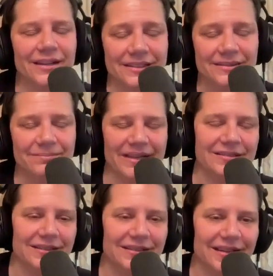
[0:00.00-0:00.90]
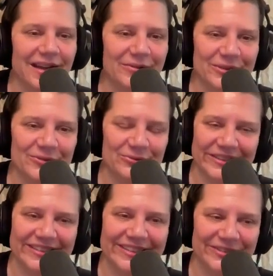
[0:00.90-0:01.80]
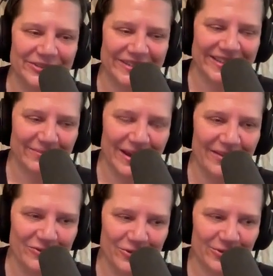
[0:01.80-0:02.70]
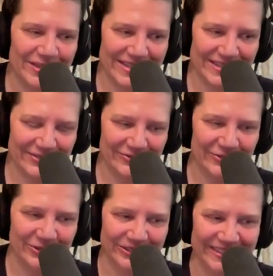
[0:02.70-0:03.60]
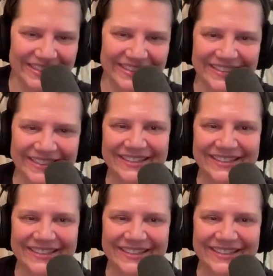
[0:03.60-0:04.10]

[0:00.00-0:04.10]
It is amazing how when you really understand the path truly is unfolding.